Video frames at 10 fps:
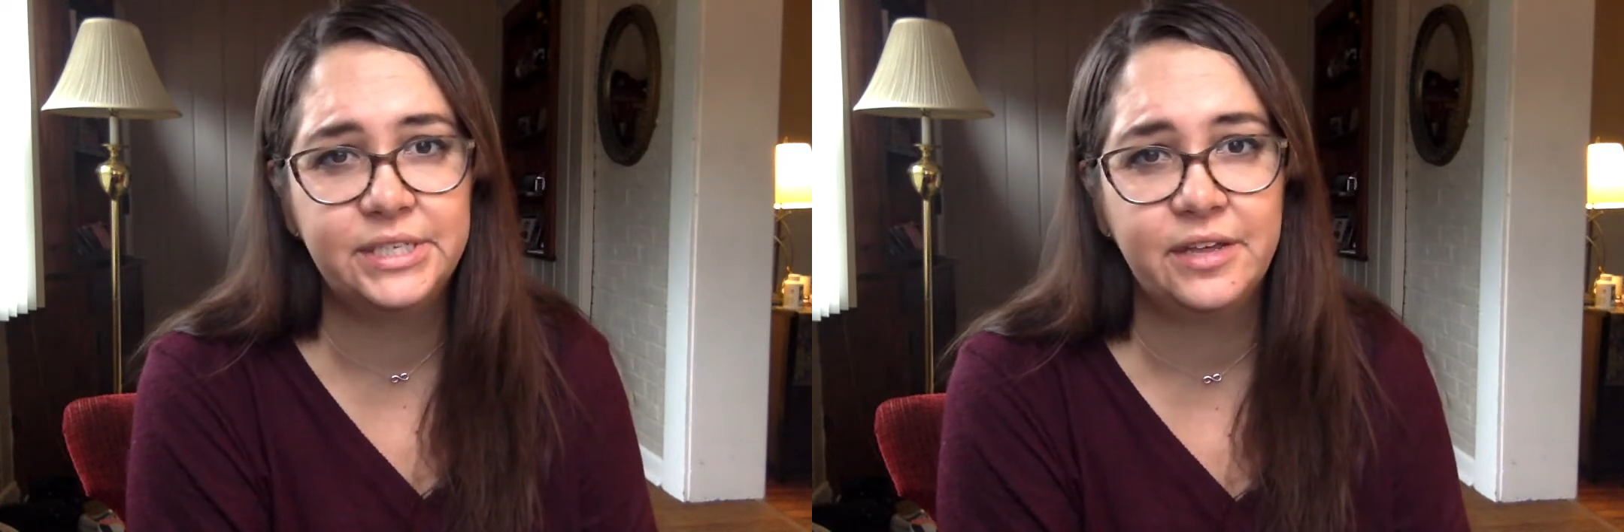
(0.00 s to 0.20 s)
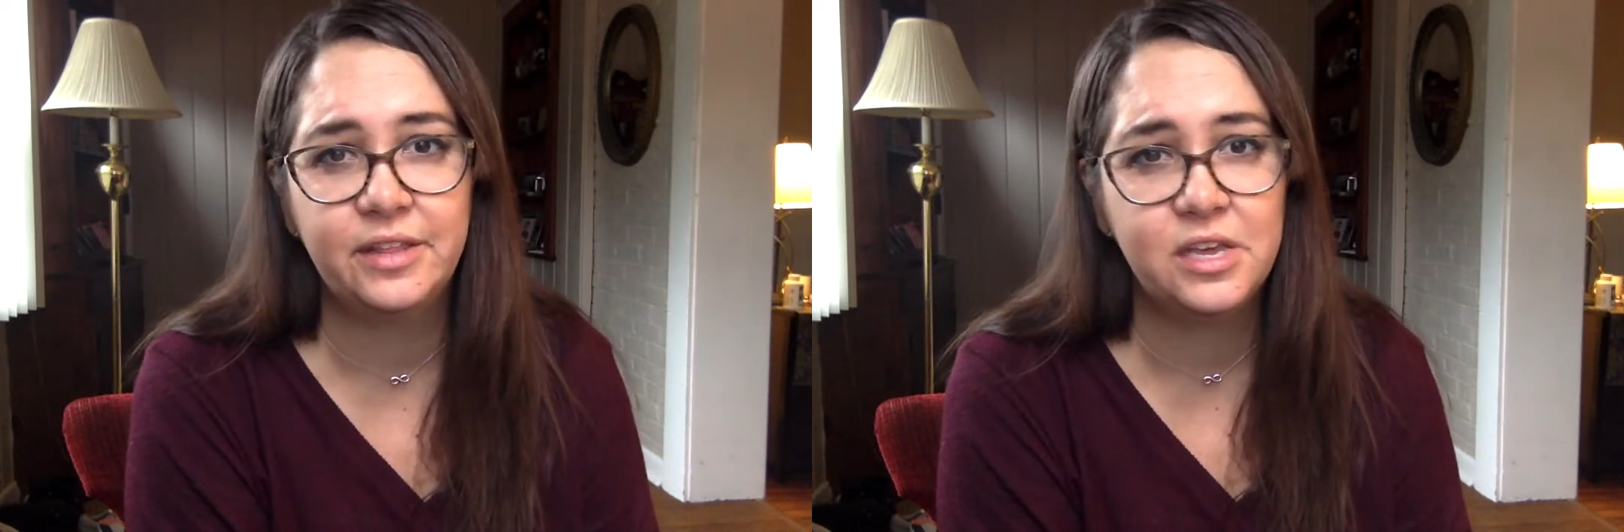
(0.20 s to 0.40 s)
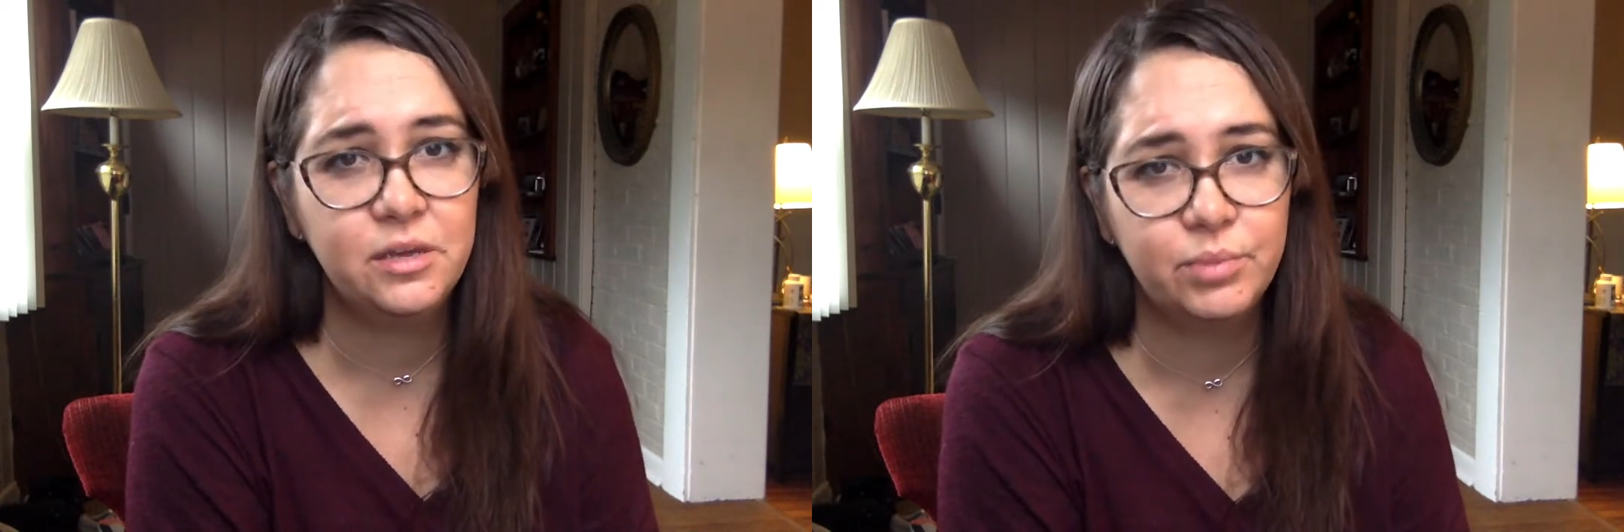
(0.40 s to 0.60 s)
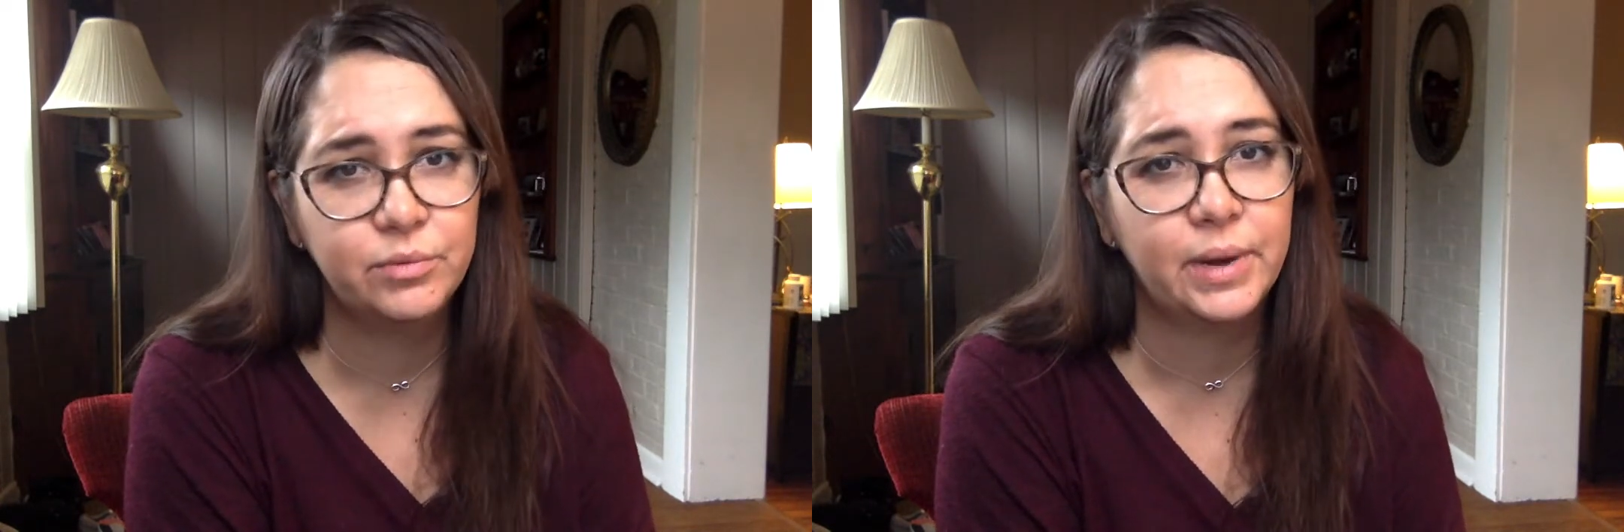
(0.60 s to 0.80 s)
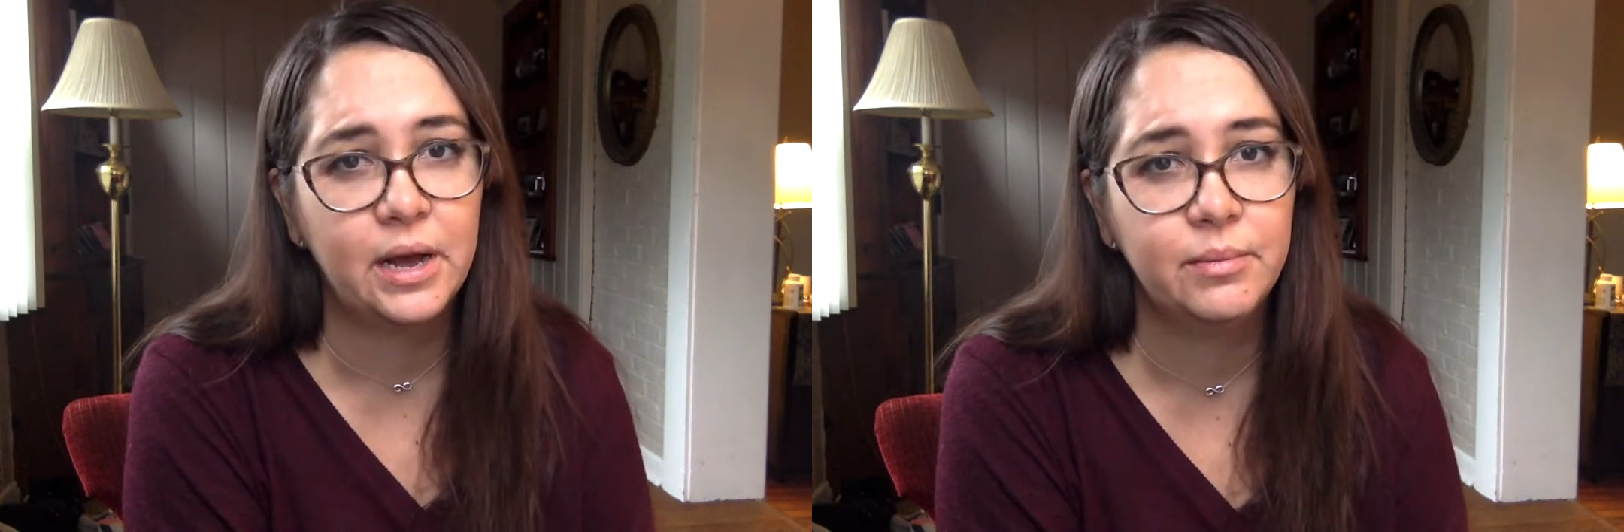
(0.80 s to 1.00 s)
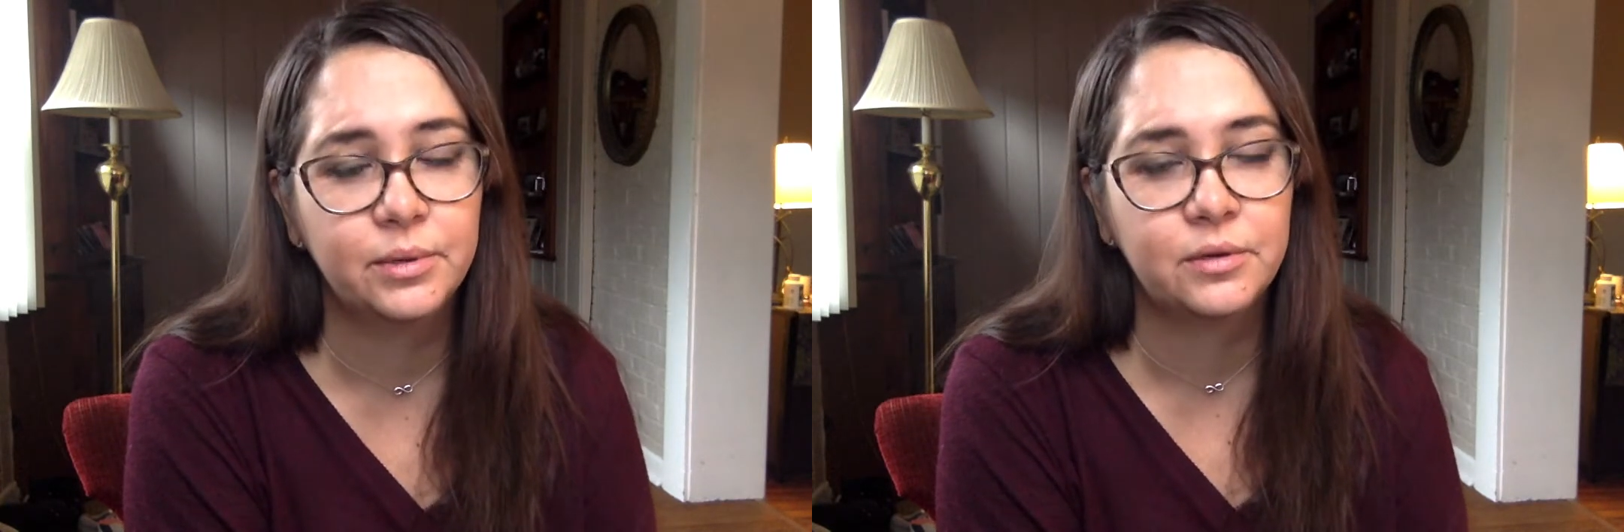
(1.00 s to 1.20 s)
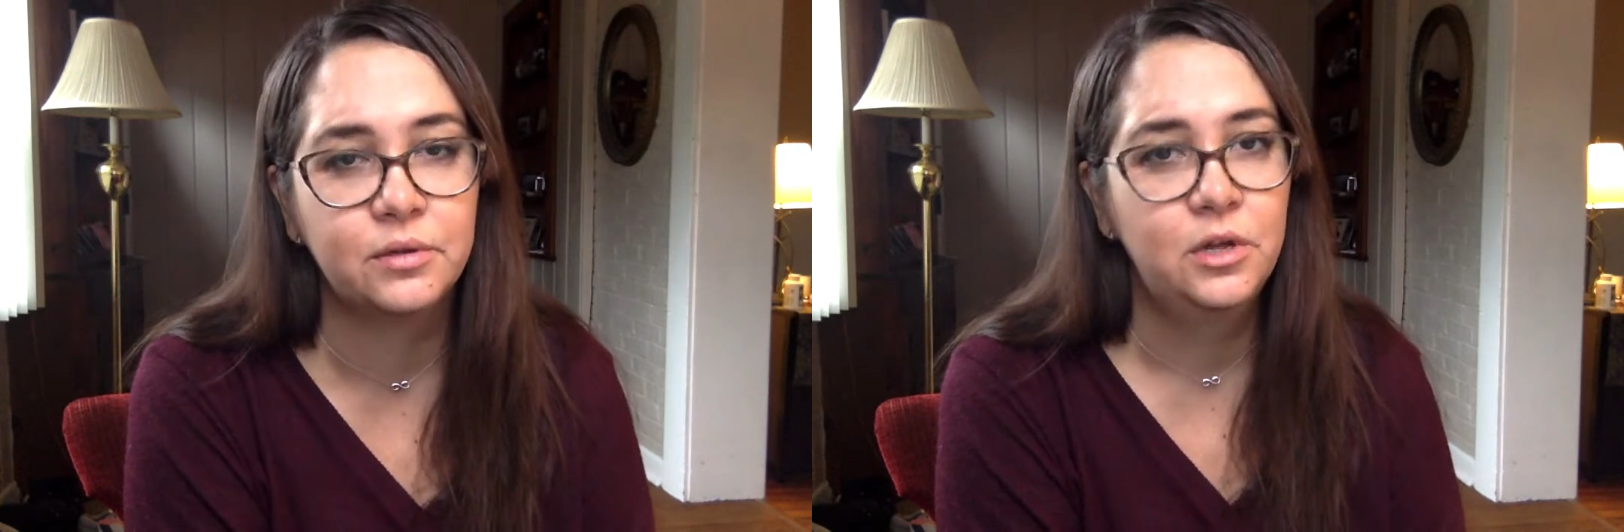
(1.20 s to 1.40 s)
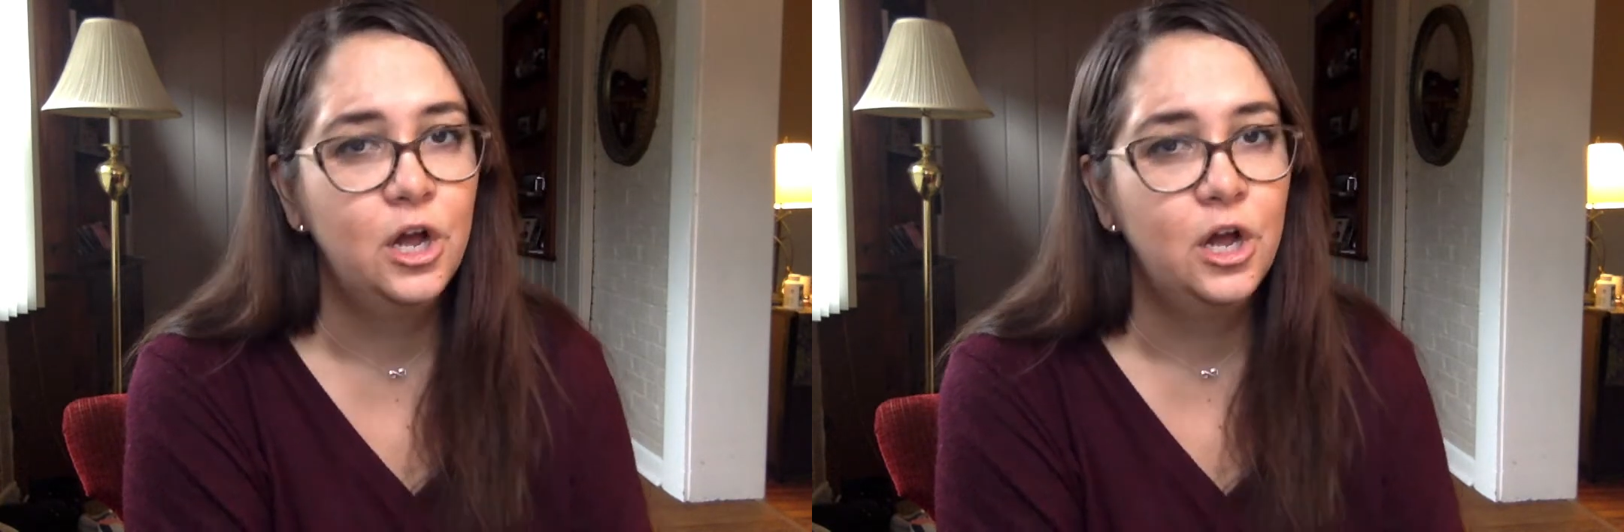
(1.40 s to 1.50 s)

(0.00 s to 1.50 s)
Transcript: and the Hebrew Bible